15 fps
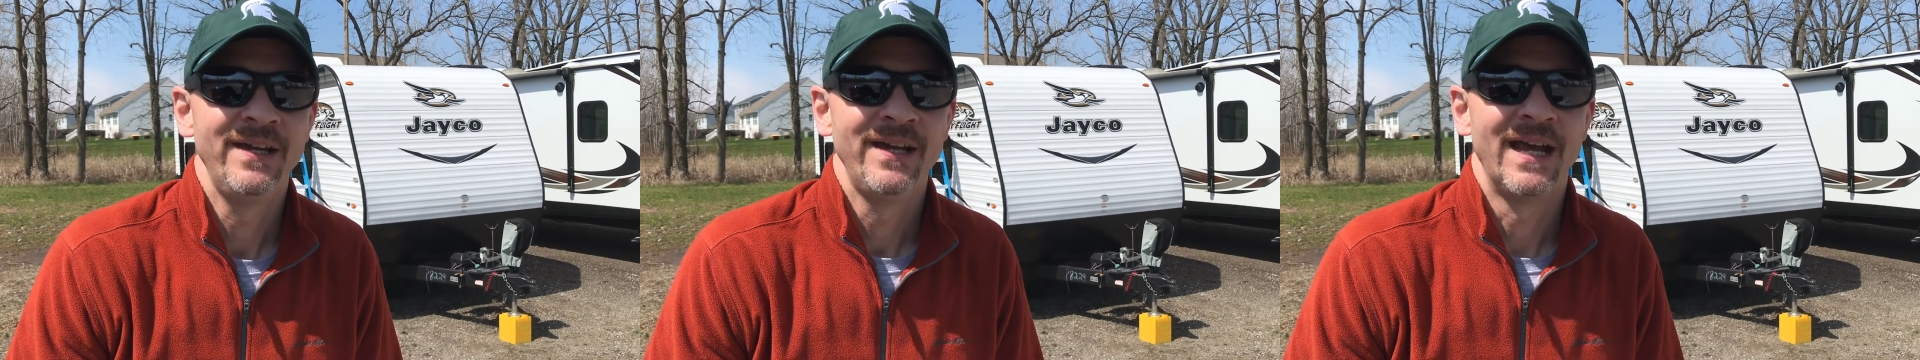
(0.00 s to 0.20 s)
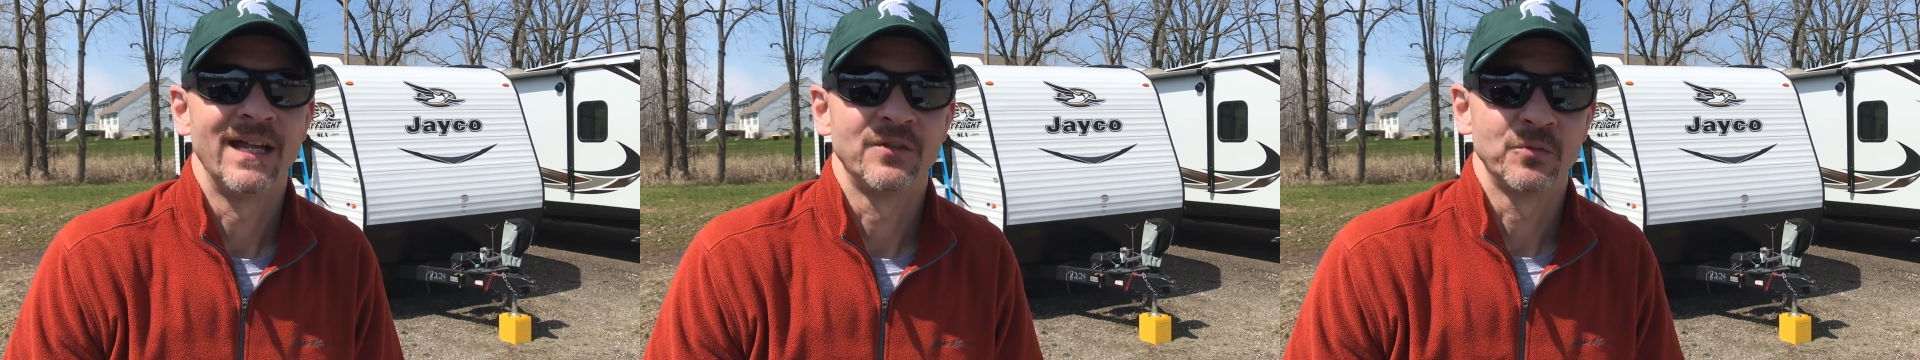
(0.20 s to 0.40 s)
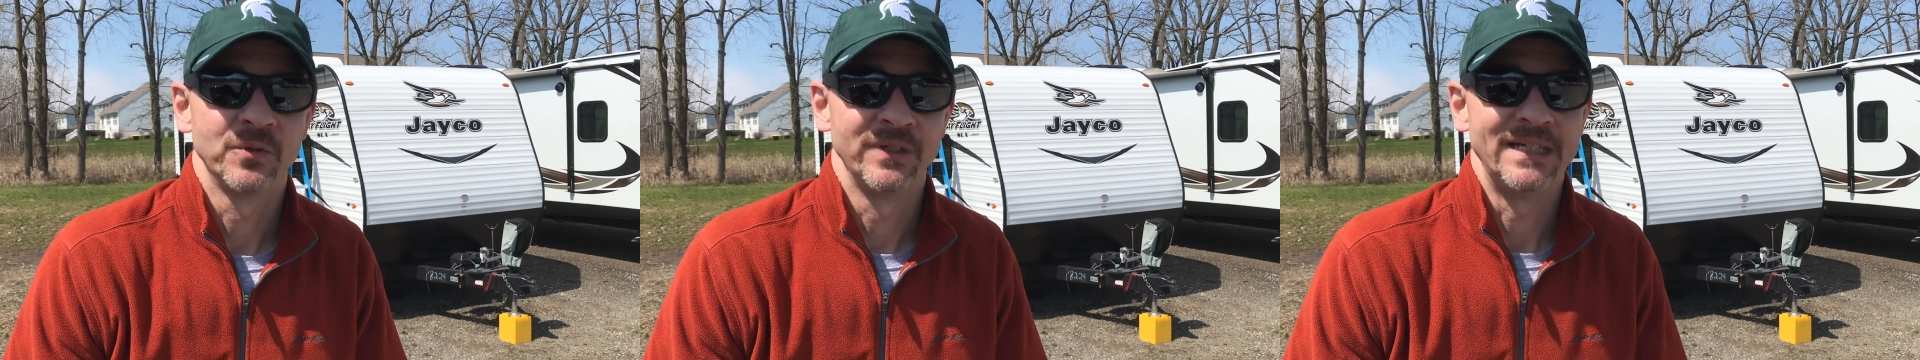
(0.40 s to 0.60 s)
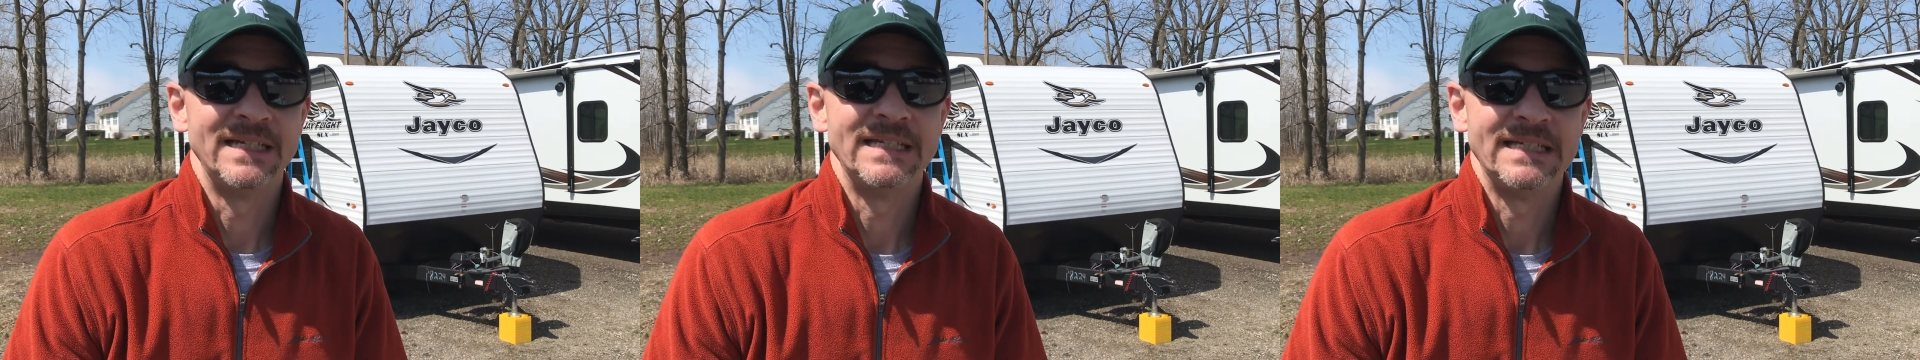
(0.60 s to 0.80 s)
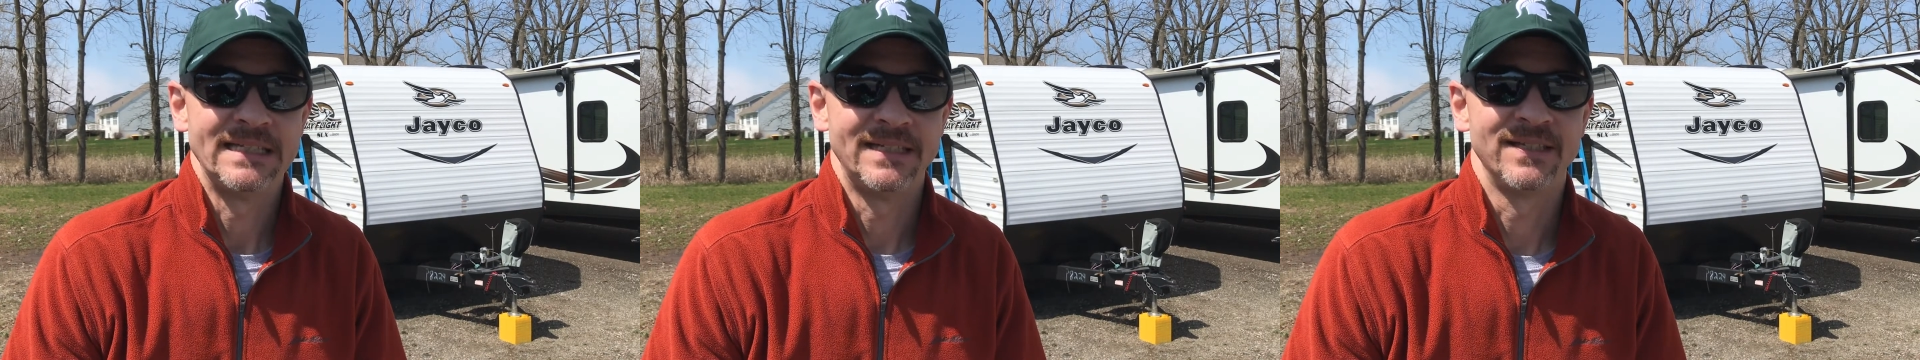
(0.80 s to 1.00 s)
and it's really
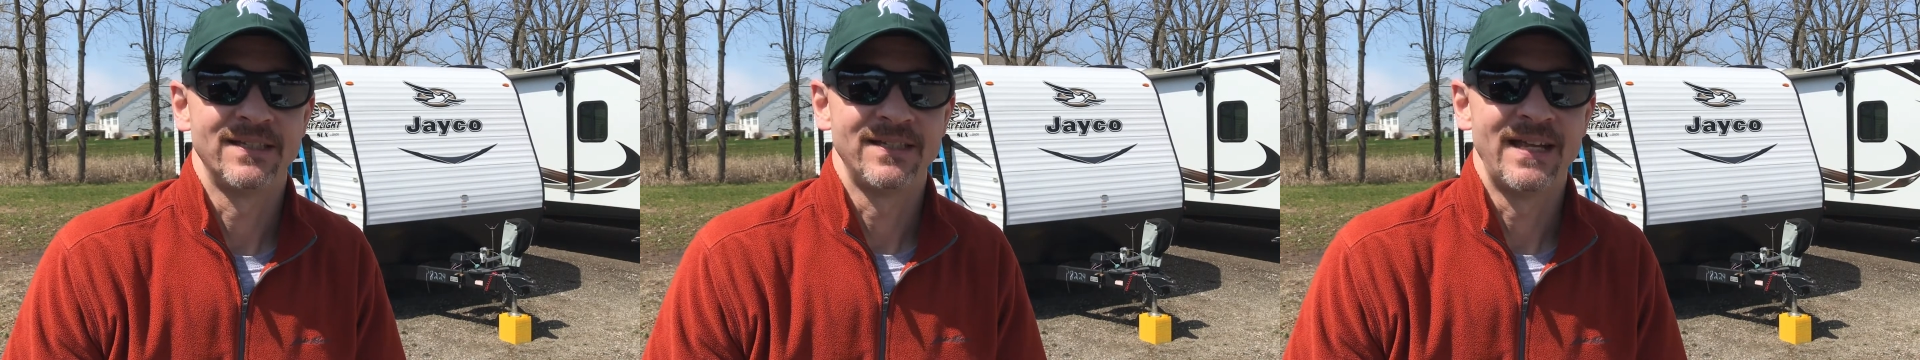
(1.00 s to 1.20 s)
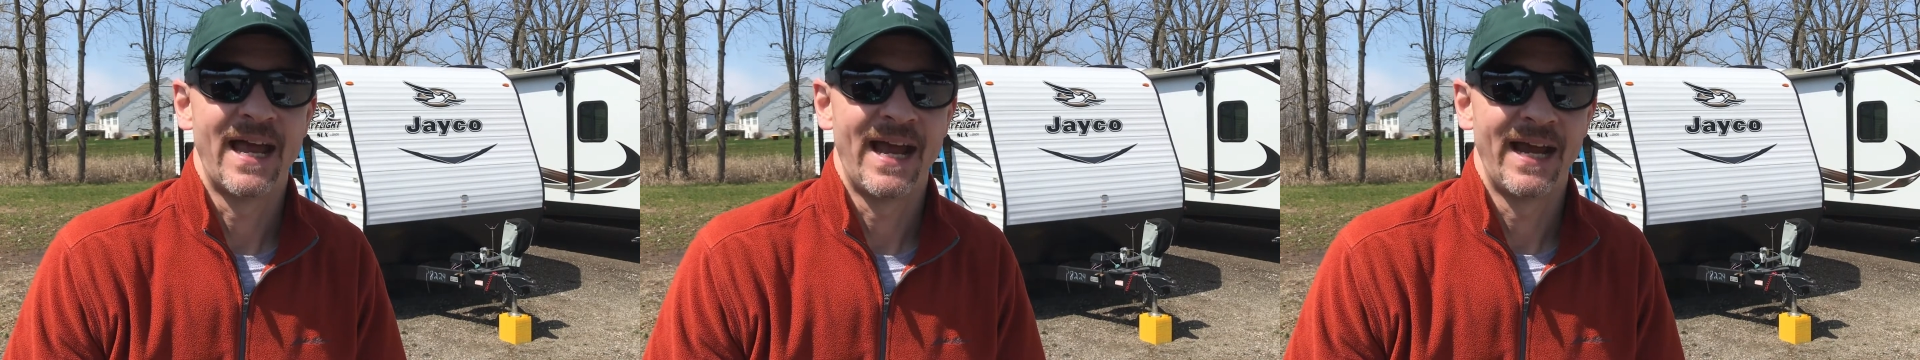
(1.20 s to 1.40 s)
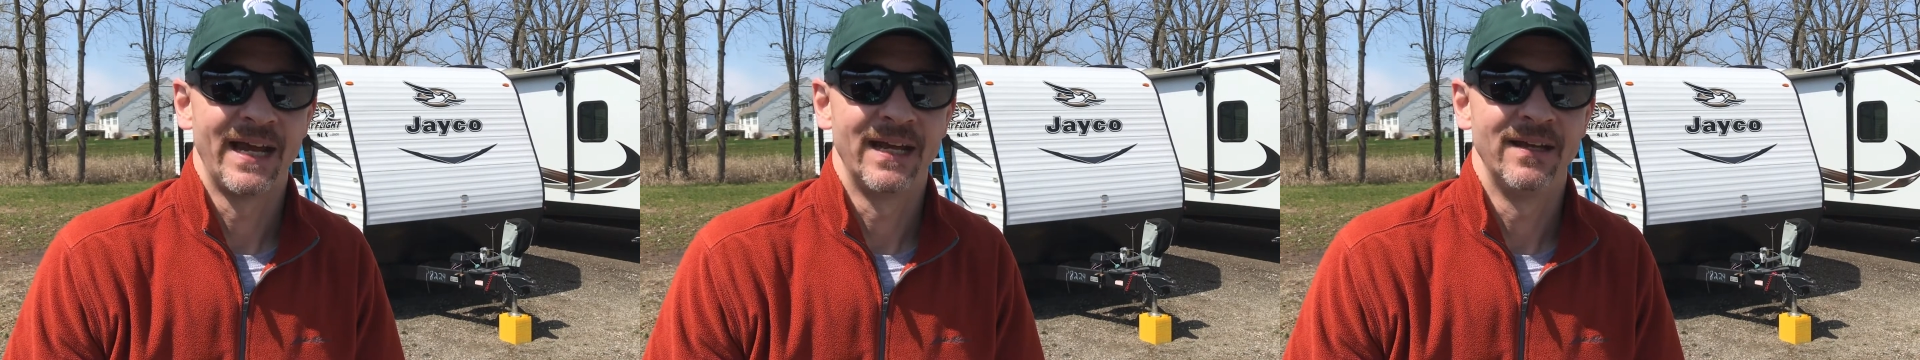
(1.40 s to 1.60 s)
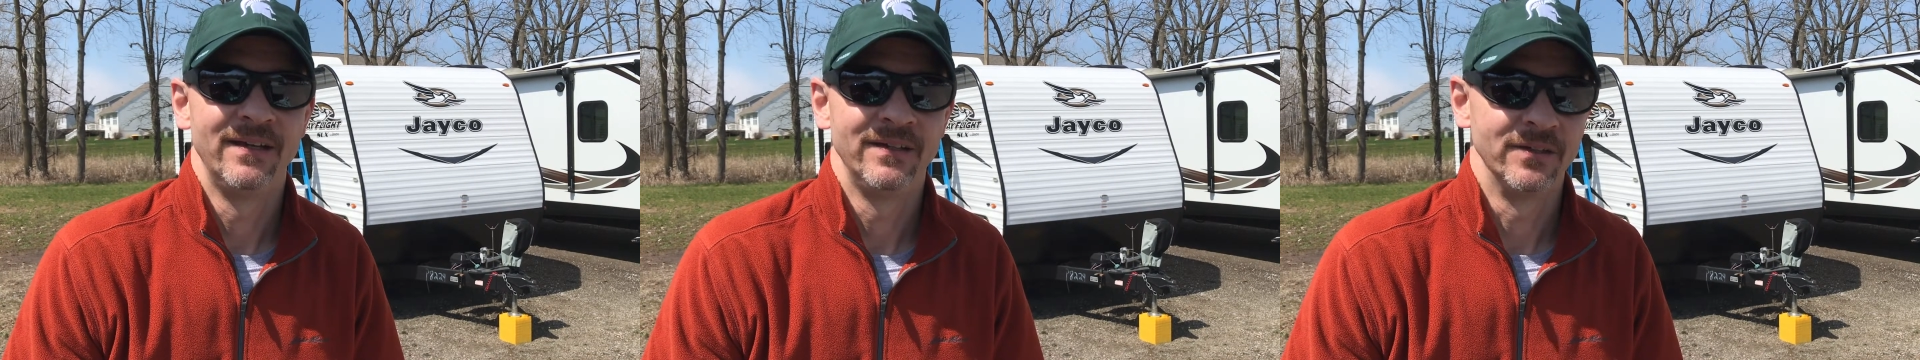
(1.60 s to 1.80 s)
easy to snag